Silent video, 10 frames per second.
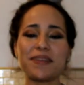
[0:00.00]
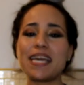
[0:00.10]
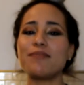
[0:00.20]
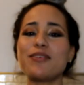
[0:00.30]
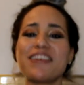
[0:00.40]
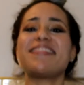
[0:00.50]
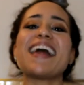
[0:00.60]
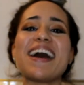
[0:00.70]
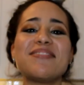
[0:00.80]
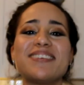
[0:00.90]
People,
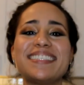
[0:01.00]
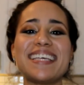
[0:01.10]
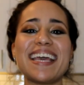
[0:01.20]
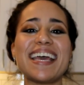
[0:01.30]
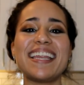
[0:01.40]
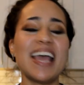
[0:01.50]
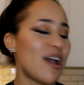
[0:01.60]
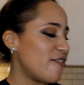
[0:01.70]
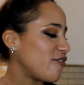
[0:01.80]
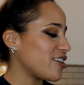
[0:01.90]
that was it
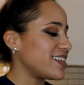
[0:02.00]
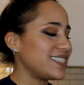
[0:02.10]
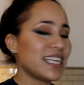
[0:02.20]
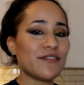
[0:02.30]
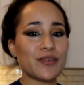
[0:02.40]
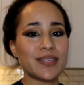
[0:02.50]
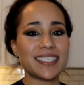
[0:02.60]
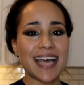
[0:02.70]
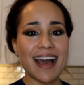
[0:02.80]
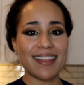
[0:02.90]
for the seafood
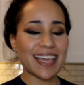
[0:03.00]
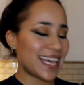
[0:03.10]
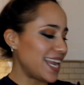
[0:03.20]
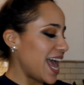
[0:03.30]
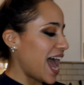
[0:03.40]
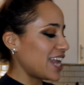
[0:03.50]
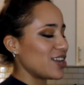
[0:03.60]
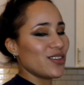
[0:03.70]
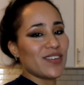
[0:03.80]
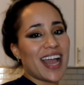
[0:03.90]
salad. I
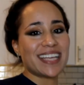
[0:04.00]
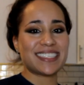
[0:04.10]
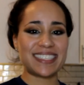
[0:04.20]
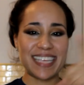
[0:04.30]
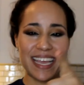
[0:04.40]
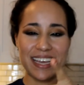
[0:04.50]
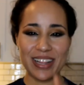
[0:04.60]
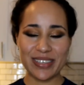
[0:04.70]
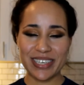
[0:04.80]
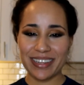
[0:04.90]
know you guys can take a
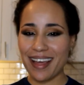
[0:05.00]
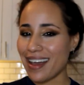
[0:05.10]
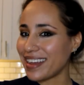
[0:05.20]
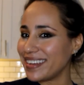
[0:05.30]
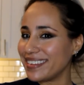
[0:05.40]
closer look.